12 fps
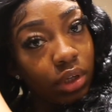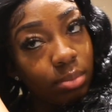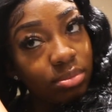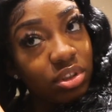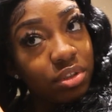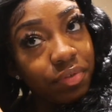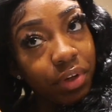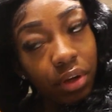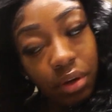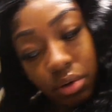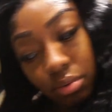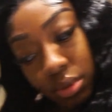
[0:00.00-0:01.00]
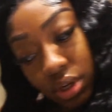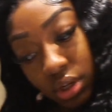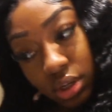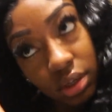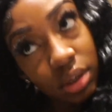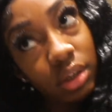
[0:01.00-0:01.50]
I'm just finger combing
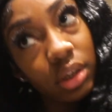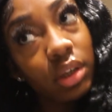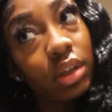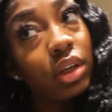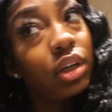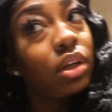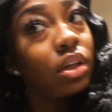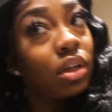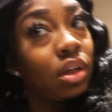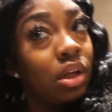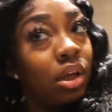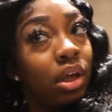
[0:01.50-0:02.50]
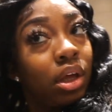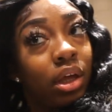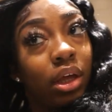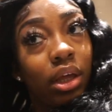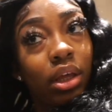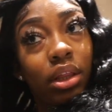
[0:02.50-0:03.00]
it.
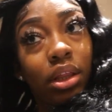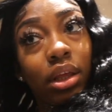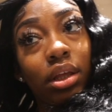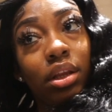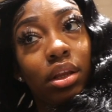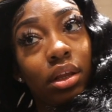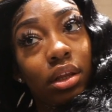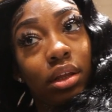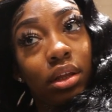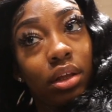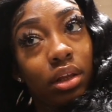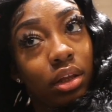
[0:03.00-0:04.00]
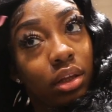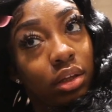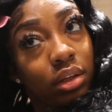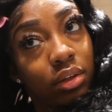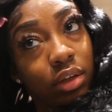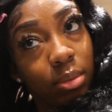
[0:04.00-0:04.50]
And then,
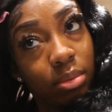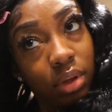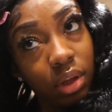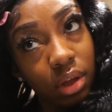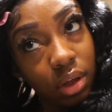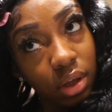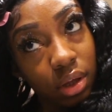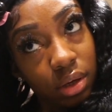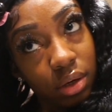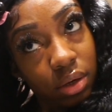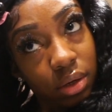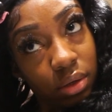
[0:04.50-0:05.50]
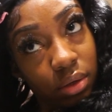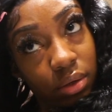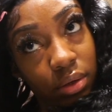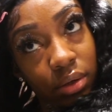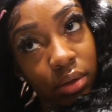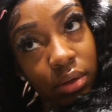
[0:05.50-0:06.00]
so I can get it.
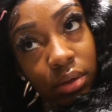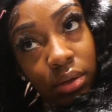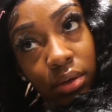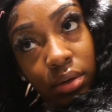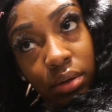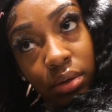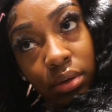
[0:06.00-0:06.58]
Burr.